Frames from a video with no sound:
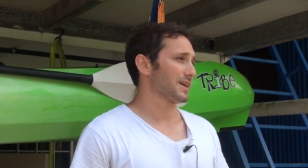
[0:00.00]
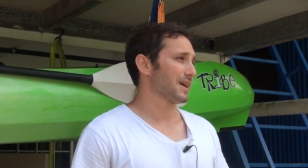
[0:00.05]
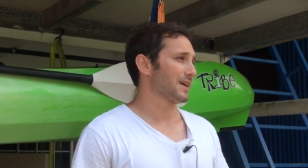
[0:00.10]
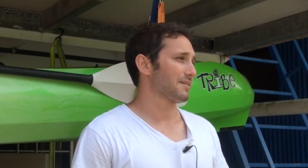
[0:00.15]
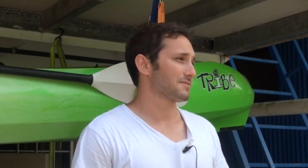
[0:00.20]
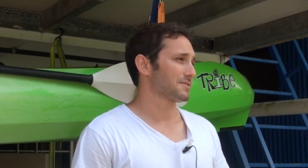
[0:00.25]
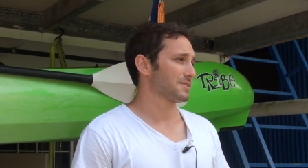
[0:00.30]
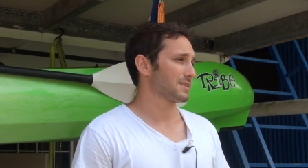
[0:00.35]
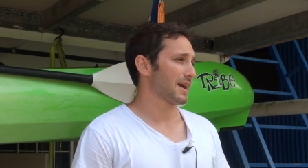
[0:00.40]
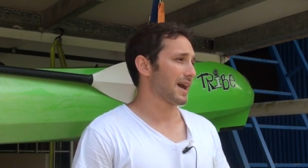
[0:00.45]
We
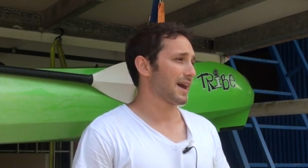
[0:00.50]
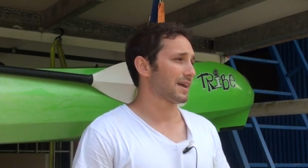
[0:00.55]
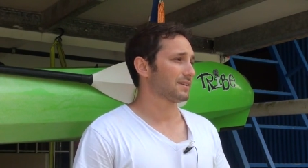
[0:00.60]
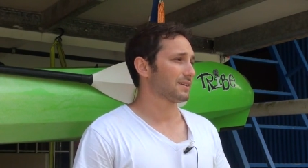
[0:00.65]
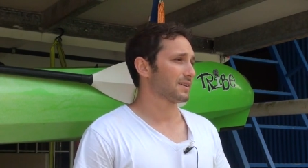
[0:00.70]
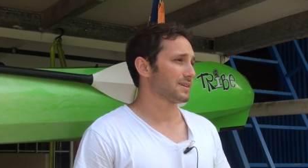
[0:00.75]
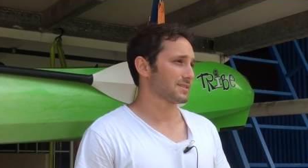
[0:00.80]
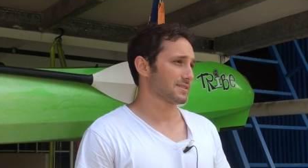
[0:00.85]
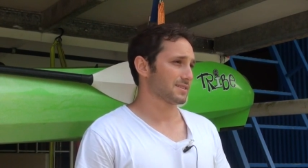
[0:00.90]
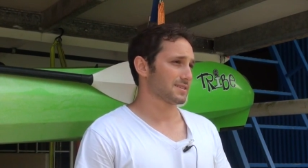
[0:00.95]
have to
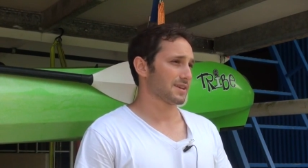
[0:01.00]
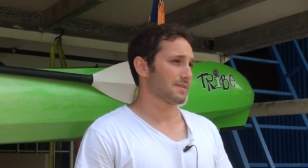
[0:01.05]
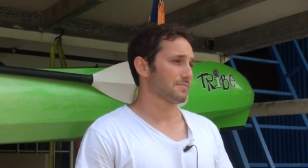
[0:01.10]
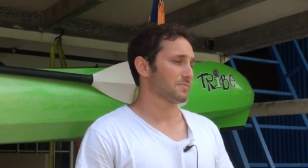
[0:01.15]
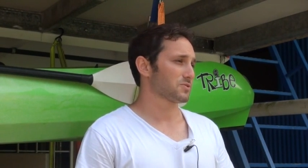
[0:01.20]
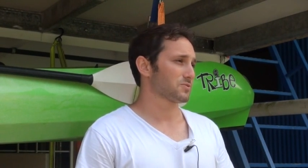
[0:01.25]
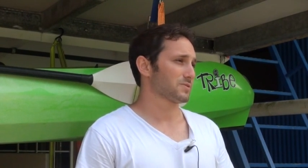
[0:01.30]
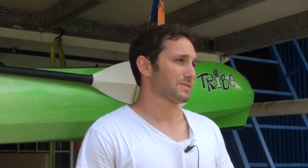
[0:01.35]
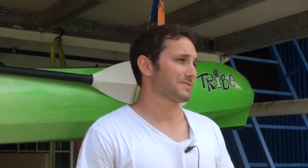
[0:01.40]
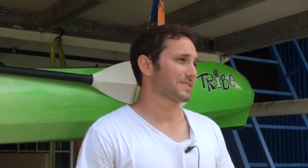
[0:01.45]
analyze the
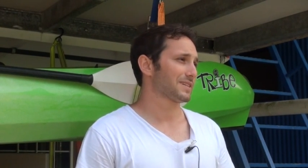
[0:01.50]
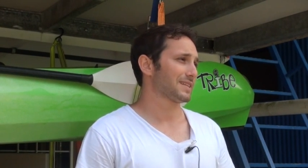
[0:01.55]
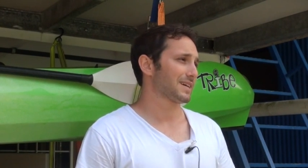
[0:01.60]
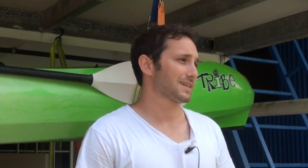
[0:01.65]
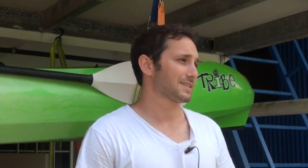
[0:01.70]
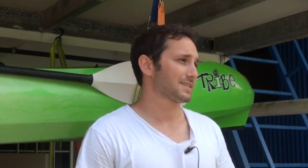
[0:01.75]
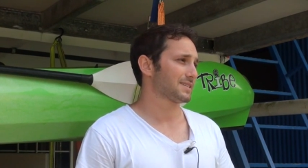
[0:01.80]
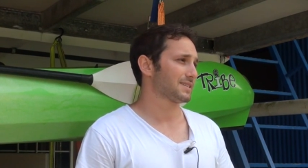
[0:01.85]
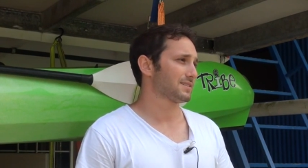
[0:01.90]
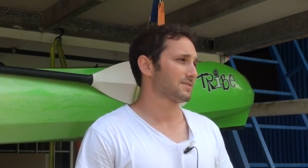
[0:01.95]
samples we've
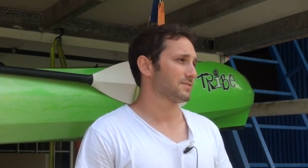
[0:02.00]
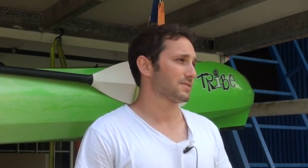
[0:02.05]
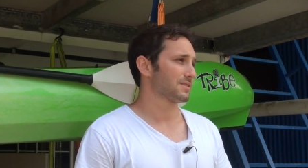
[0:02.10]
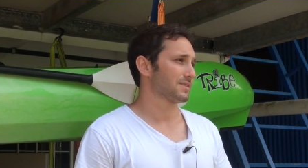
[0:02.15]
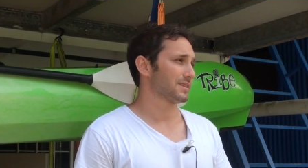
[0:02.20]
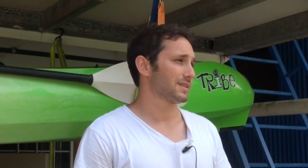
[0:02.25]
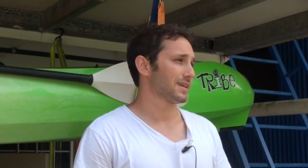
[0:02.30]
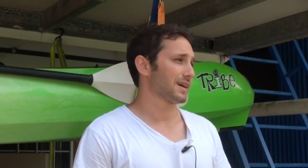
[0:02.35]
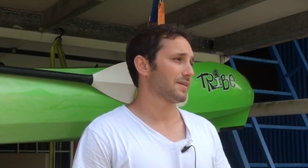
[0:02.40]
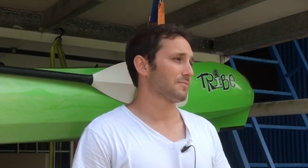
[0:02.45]
collected
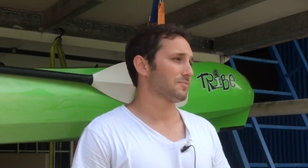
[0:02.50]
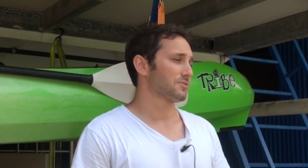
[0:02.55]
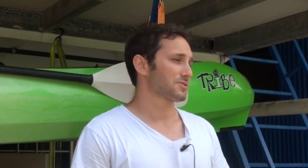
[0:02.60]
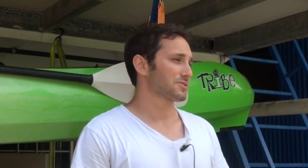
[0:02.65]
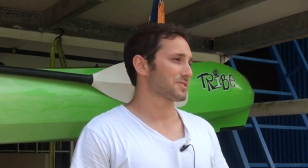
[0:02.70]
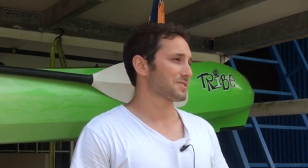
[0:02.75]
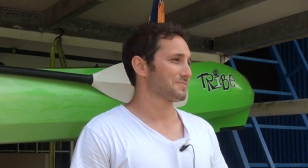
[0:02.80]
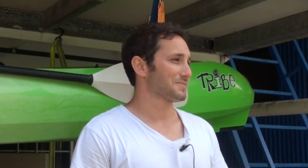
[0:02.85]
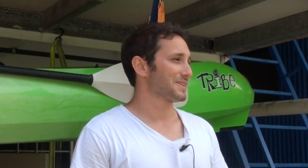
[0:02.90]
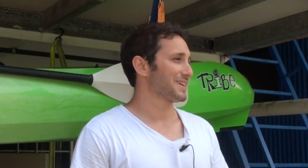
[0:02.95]
in the lab,
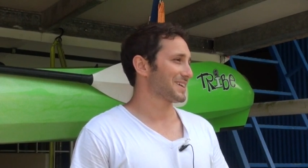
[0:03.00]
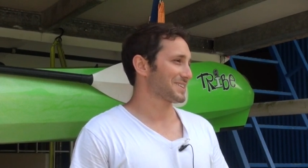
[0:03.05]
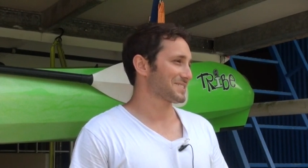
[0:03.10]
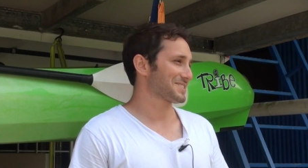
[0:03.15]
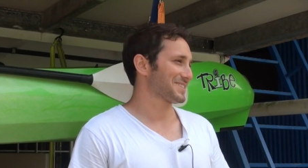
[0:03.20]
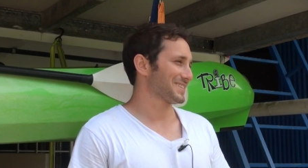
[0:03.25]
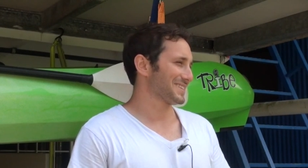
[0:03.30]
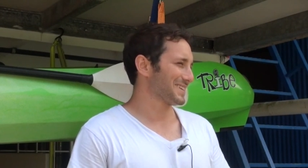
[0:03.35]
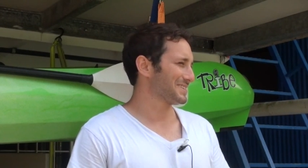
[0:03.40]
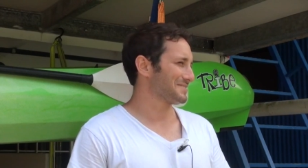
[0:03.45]
which can be
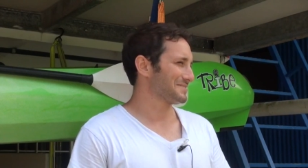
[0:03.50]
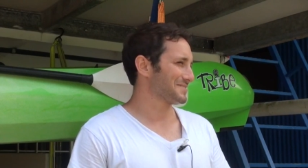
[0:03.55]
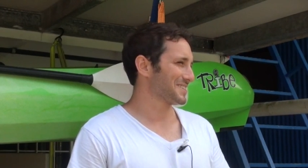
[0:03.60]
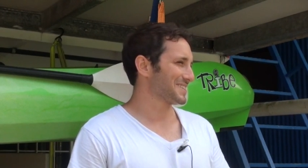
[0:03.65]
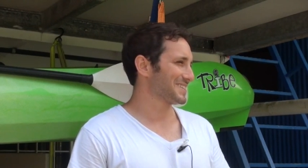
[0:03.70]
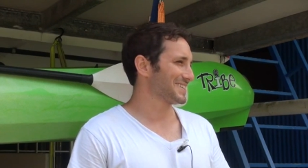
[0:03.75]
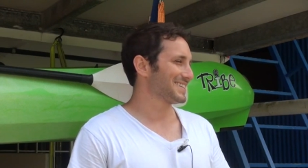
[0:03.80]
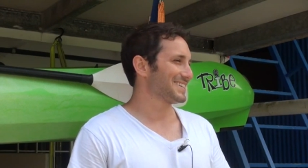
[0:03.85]
actually a lot of fun.